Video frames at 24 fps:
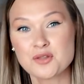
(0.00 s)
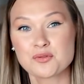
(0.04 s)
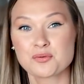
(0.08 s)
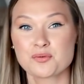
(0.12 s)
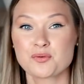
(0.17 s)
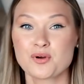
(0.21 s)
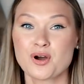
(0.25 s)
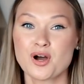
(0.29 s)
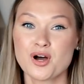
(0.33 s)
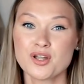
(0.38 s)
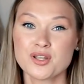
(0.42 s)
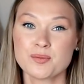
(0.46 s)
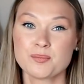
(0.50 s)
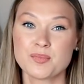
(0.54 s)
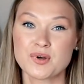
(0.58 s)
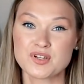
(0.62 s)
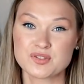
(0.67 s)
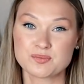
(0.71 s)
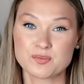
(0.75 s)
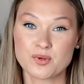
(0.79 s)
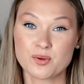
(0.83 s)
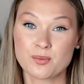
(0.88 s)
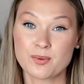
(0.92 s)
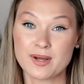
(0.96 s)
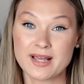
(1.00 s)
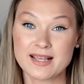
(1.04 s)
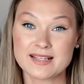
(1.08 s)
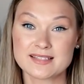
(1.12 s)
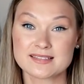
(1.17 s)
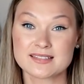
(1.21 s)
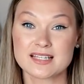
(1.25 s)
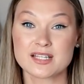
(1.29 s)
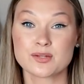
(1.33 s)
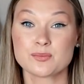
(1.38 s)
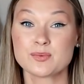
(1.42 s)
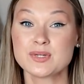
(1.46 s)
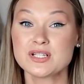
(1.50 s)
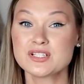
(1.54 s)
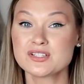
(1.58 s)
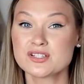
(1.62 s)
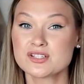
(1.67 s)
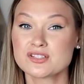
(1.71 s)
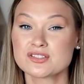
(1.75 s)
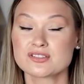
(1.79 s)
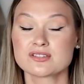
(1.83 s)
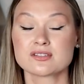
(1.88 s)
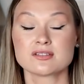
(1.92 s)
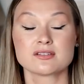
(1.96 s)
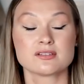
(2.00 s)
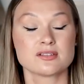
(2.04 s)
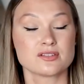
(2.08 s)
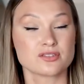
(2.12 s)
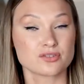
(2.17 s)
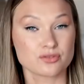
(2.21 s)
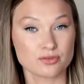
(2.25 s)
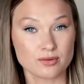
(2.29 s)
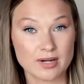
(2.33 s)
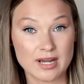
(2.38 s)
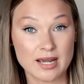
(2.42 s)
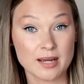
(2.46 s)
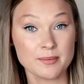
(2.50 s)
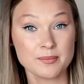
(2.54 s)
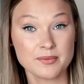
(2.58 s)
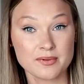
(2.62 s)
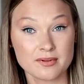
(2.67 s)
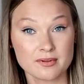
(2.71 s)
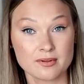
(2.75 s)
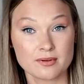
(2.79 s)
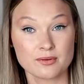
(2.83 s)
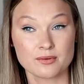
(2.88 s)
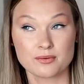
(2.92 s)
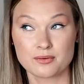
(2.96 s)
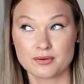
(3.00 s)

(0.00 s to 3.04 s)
through all the possible ways that we just described